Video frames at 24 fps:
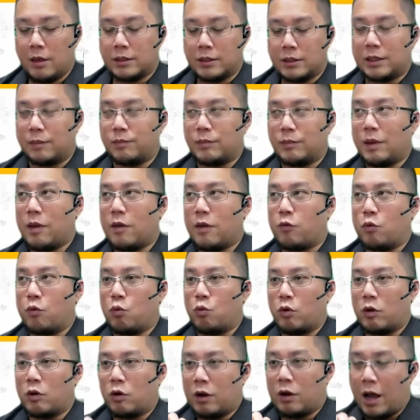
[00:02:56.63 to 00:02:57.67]
Sometimes if
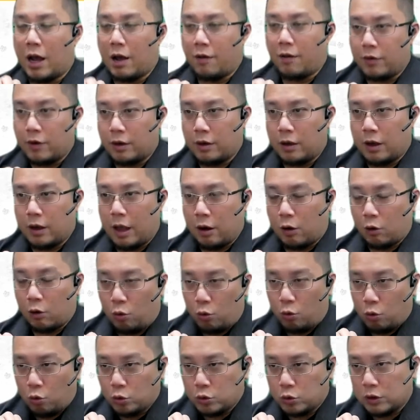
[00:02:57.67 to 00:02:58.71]
you cover a
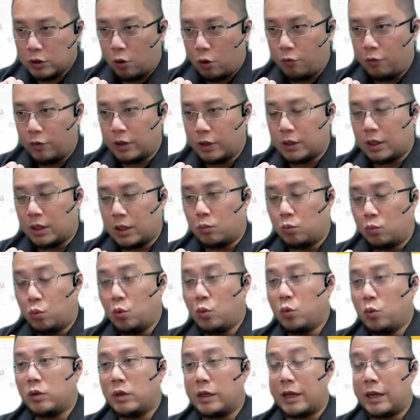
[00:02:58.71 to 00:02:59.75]
close over the
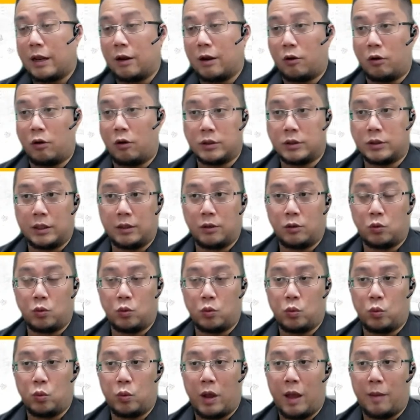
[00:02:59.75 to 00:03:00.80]
wound, it can cause it
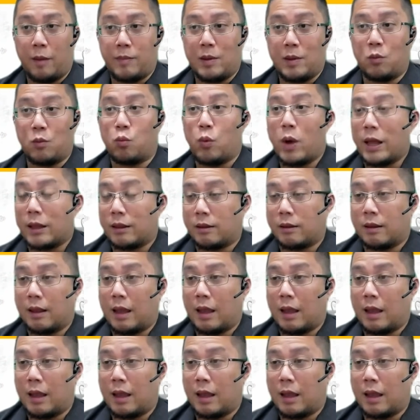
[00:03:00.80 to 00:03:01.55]
to be wet,